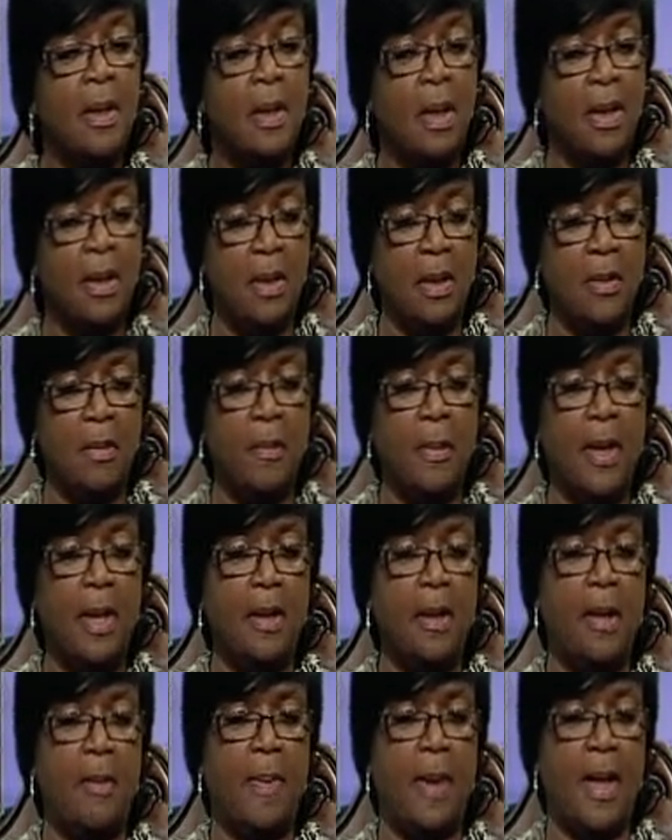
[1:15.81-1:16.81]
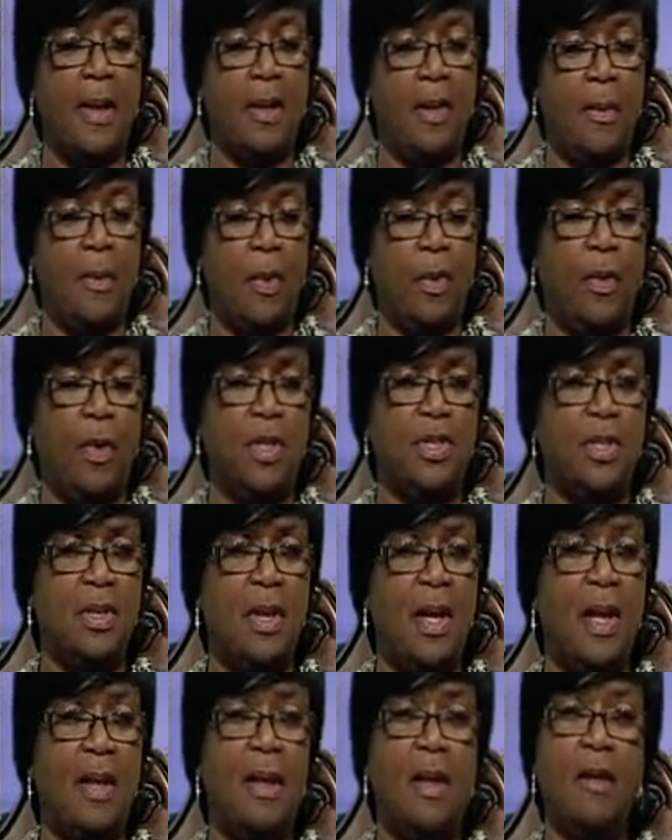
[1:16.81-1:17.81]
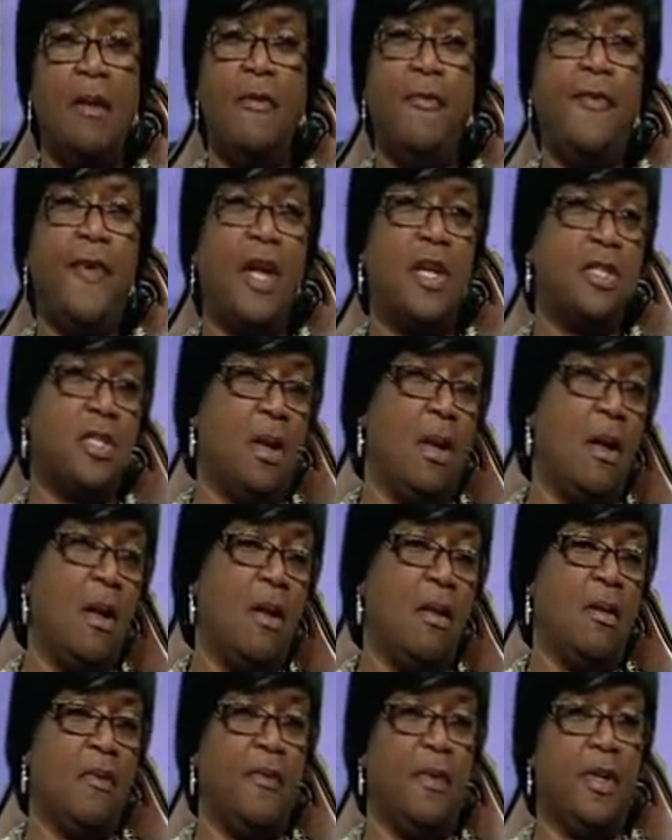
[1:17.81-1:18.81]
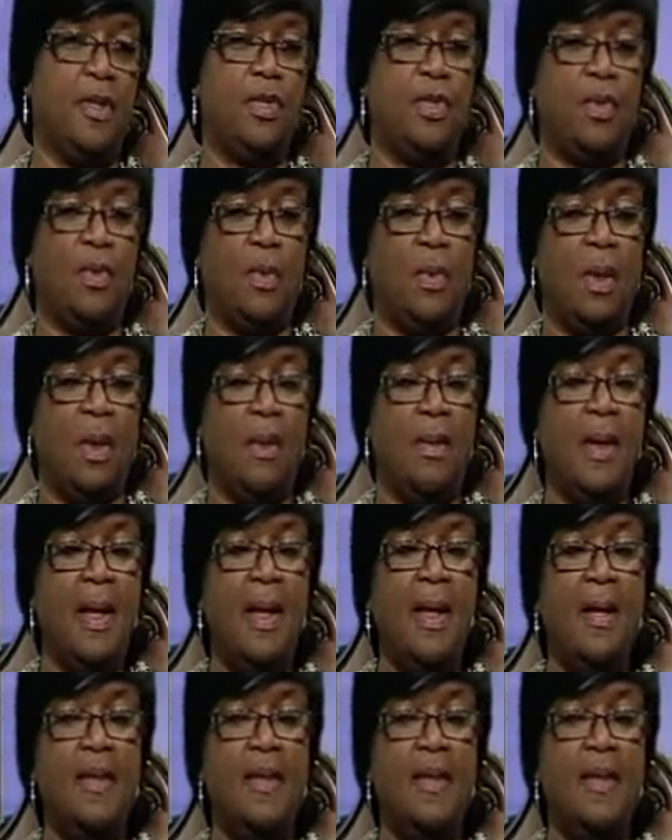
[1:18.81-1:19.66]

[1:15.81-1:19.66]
a little bit about immigration, and it affects all of us, you all.